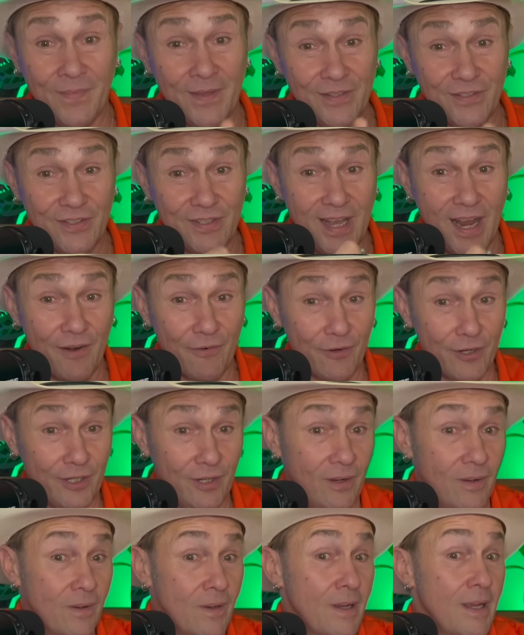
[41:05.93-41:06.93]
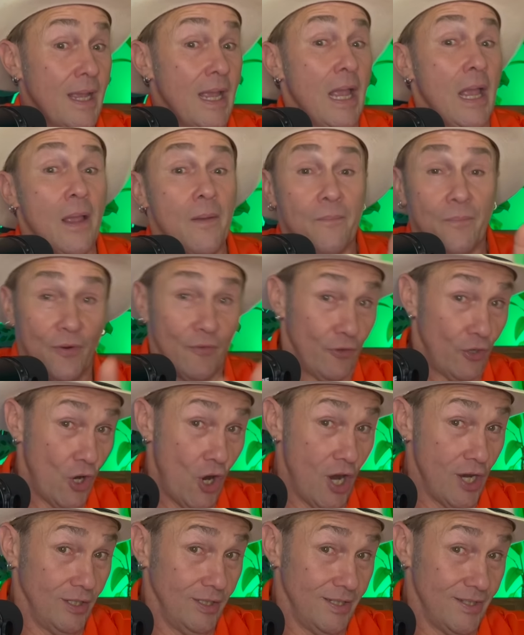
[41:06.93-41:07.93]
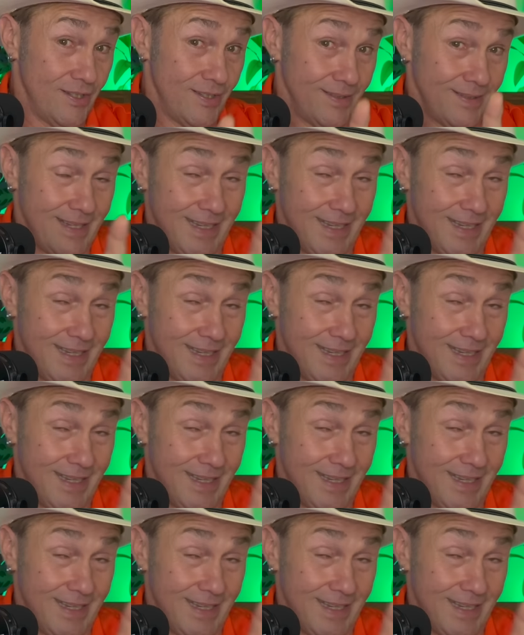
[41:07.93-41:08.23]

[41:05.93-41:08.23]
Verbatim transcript: It's not real. But regardless,